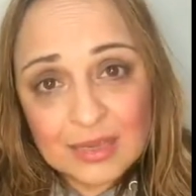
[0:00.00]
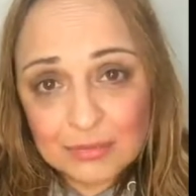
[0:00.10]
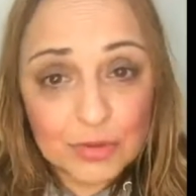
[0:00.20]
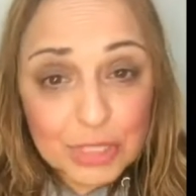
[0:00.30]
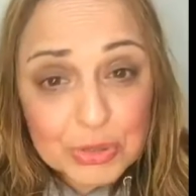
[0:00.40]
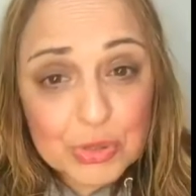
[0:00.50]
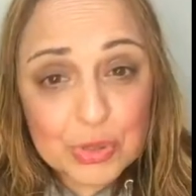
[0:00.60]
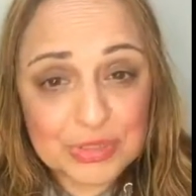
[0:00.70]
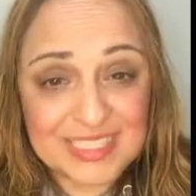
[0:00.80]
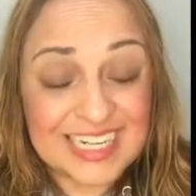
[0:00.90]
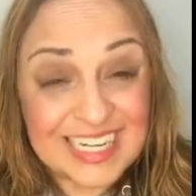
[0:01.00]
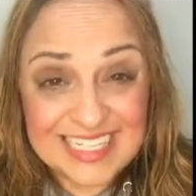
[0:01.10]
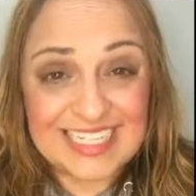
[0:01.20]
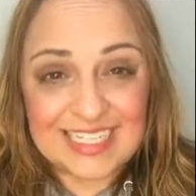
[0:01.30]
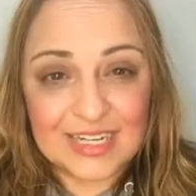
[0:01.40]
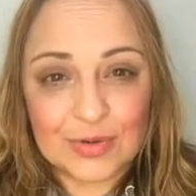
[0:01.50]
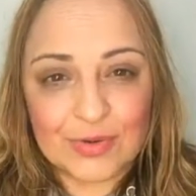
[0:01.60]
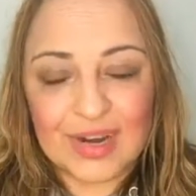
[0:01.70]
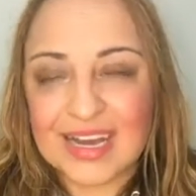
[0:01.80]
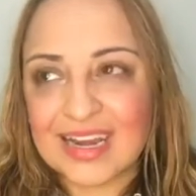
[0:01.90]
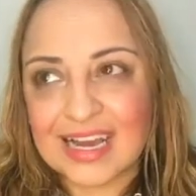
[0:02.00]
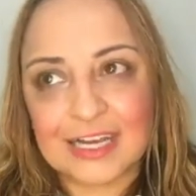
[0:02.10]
miracle course that I did, right?